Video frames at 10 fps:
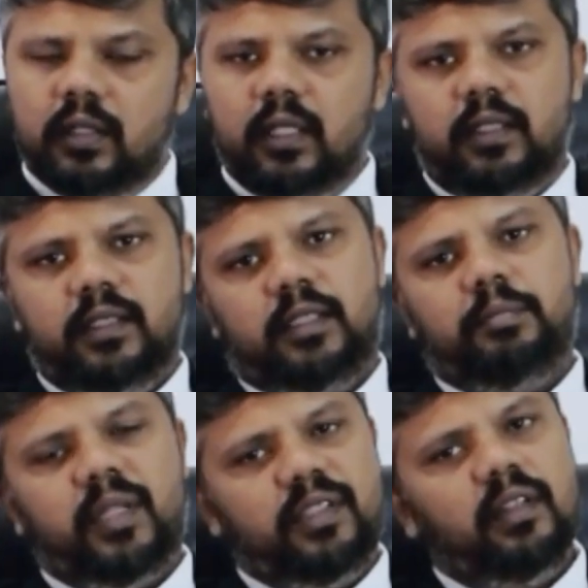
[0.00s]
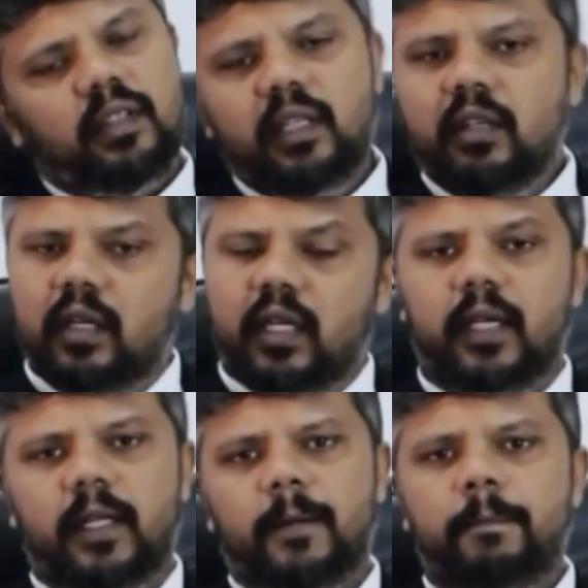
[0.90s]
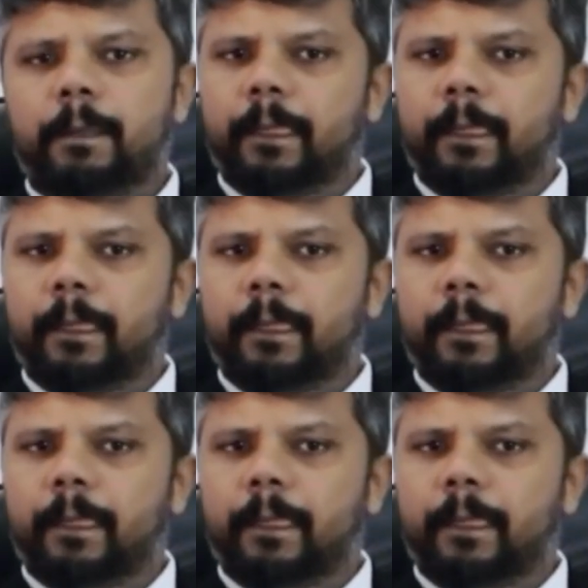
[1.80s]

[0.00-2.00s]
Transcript: that is present in India.